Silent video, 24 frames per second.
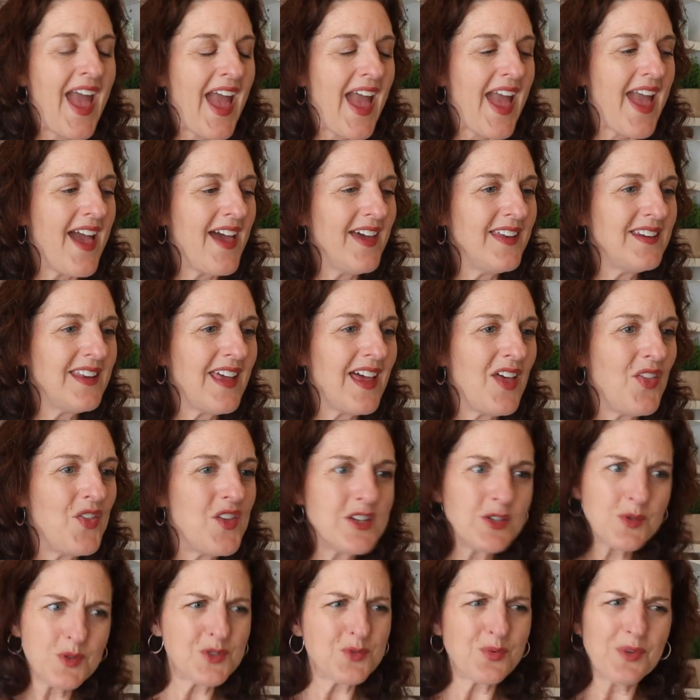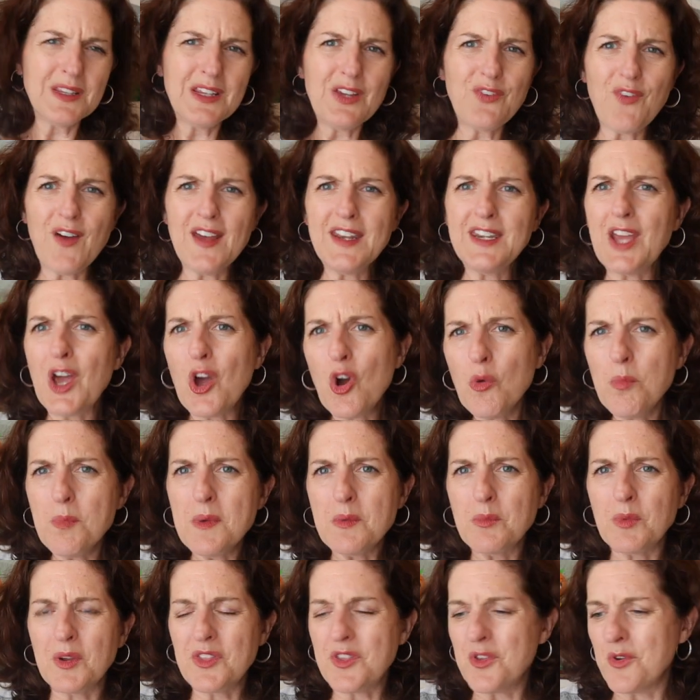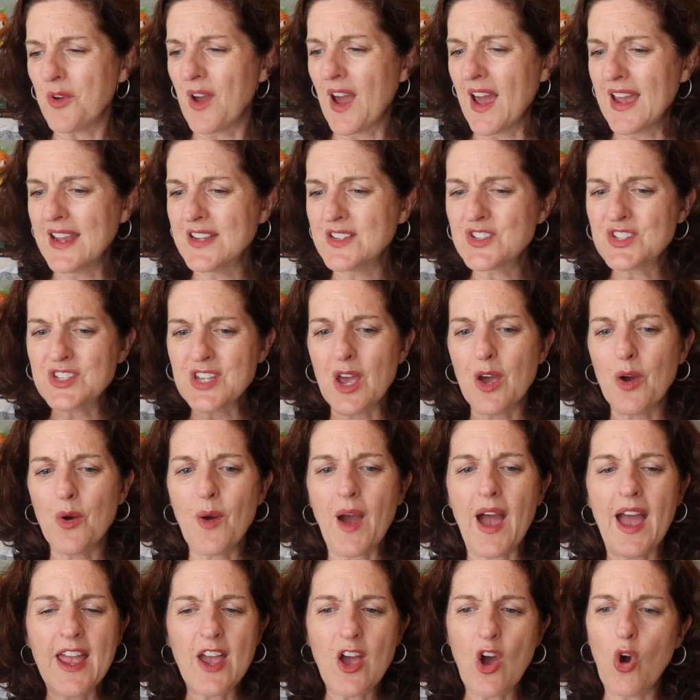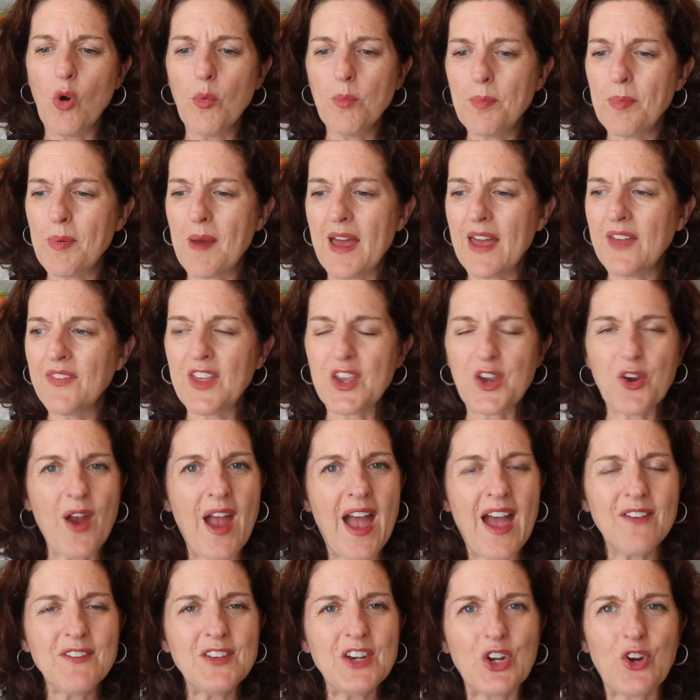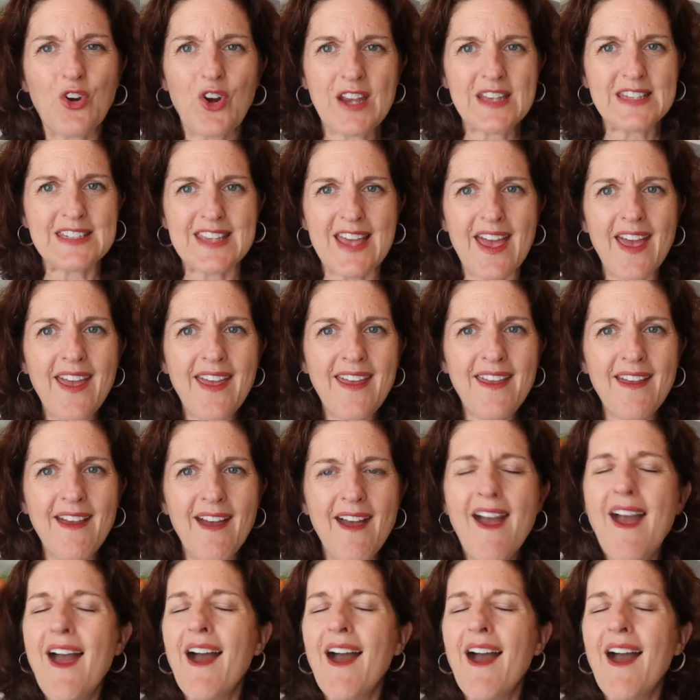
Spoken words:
And this was really fun to open with you guys. So I hope that you're having a great day.